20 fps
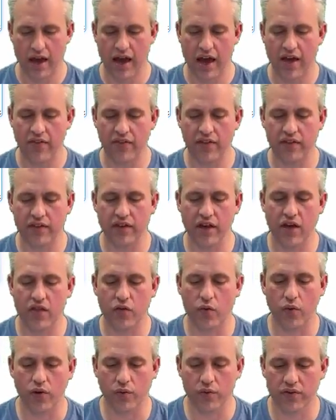And then the other
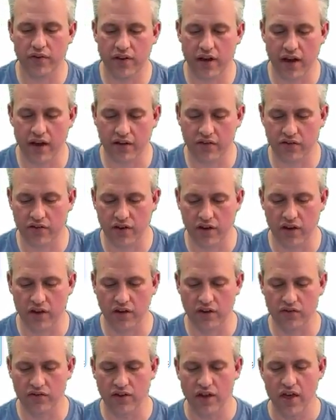one with text
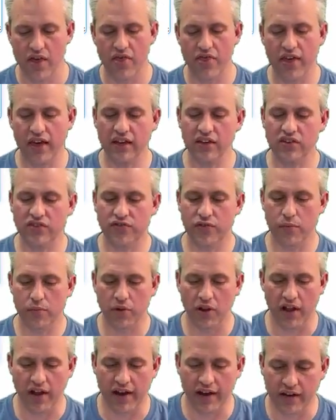is thanks for
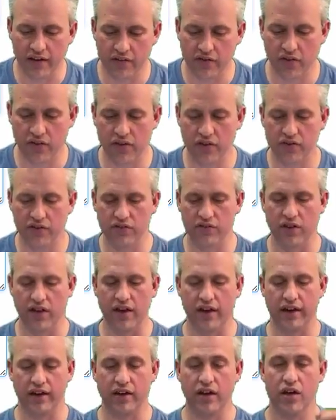playing. So this is
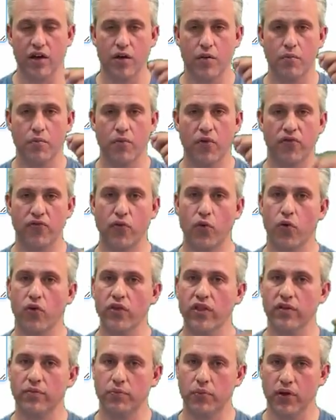like before
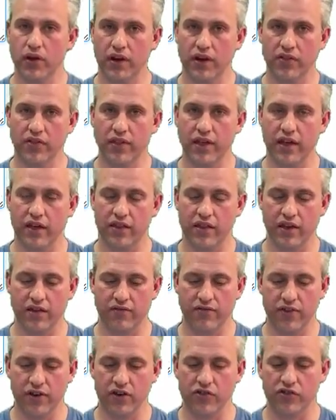they've put in that
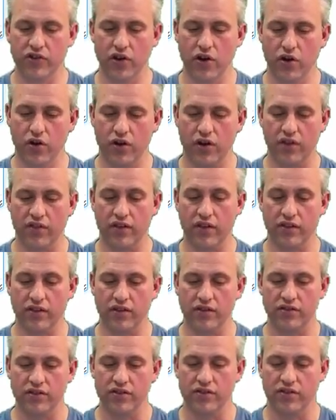finish code, and then
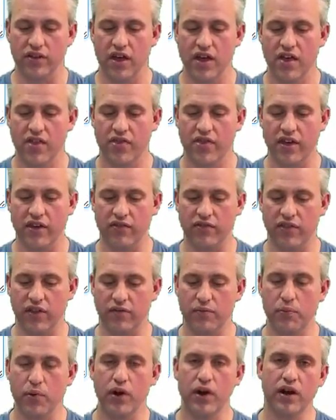this is
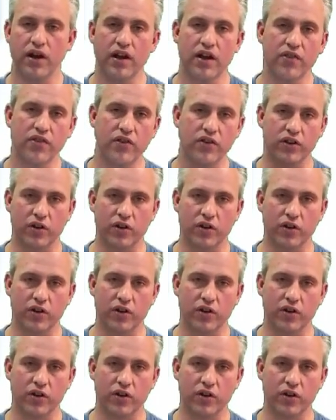they've put it in, they're